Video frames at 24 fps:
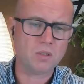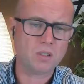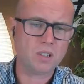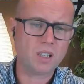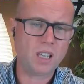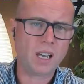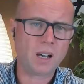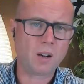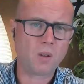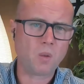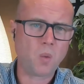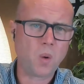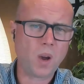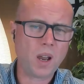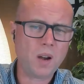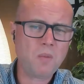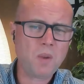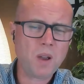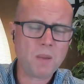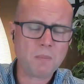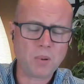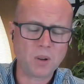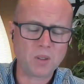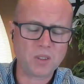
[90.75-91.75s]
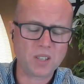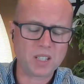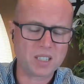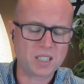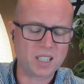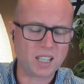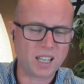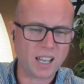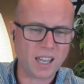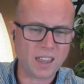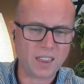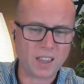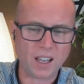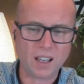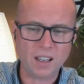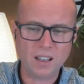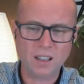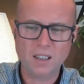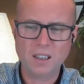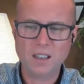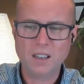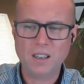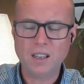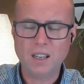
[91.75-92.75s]
now when we put this together
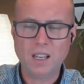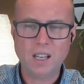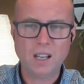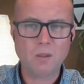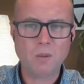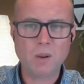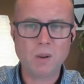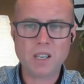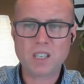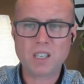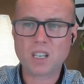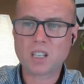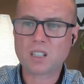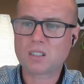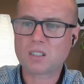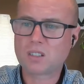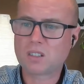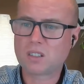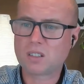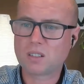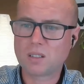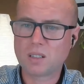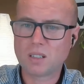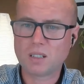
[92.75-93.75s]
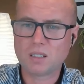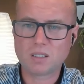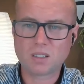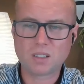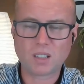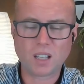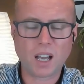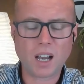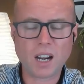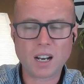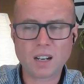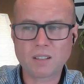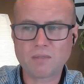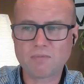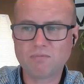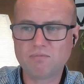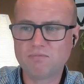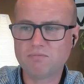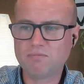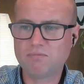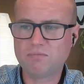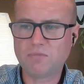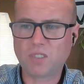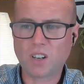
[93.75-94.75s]
we just started
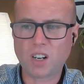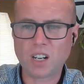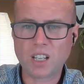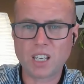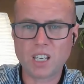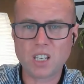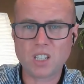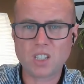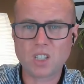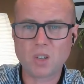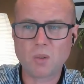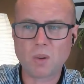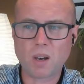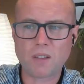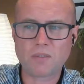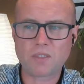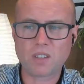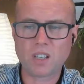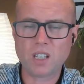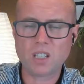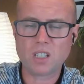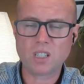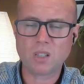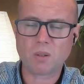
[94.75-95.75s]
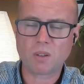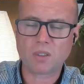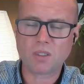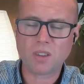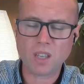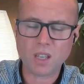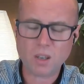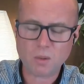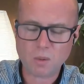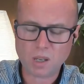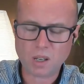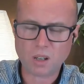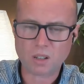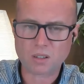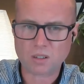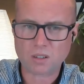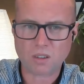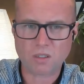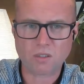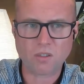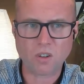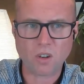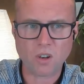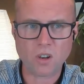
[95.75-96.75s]
finding issue after issue. I think we got
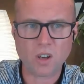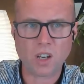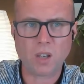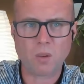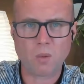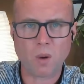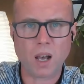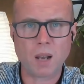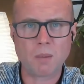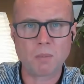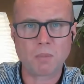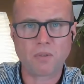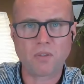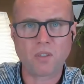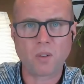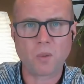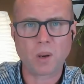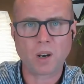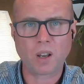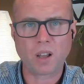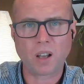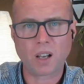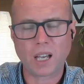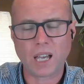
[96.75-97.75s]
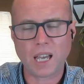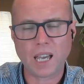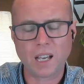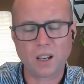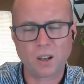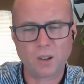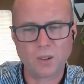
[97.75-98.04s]
31 before we're like, hang on,